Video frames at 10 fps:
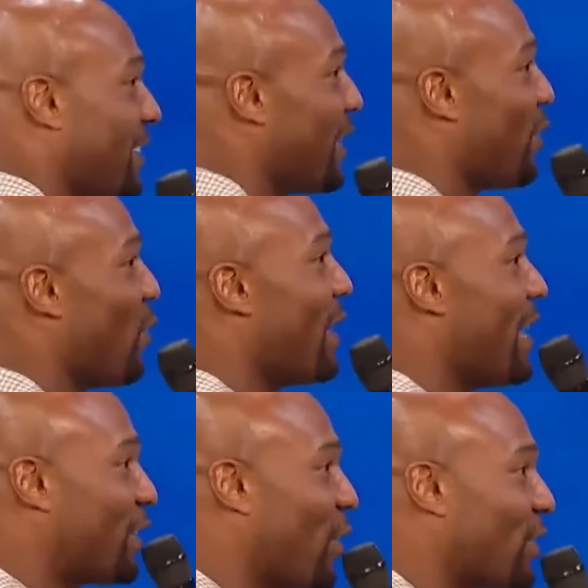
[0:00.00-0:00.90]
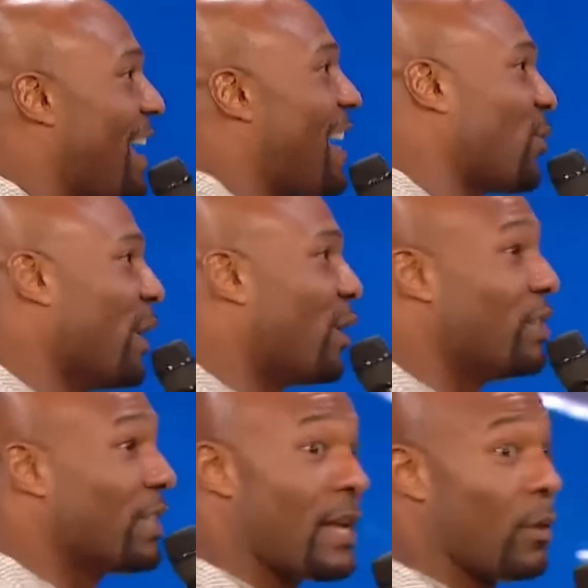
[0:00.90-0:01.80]
See, if you wasn't at church last week, you
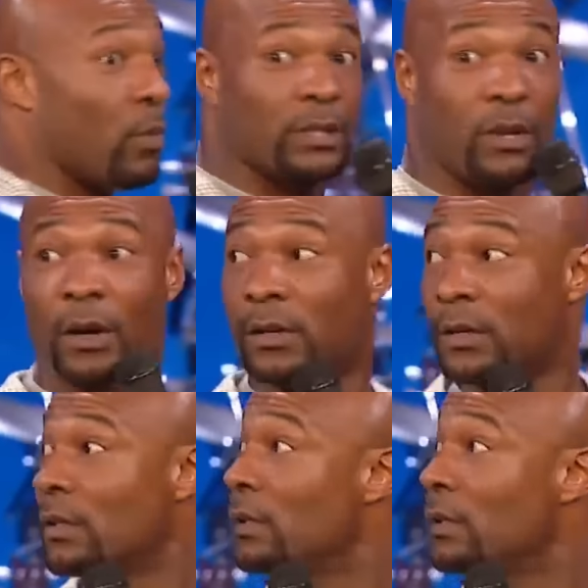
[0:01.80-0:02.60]
just like, what's going on?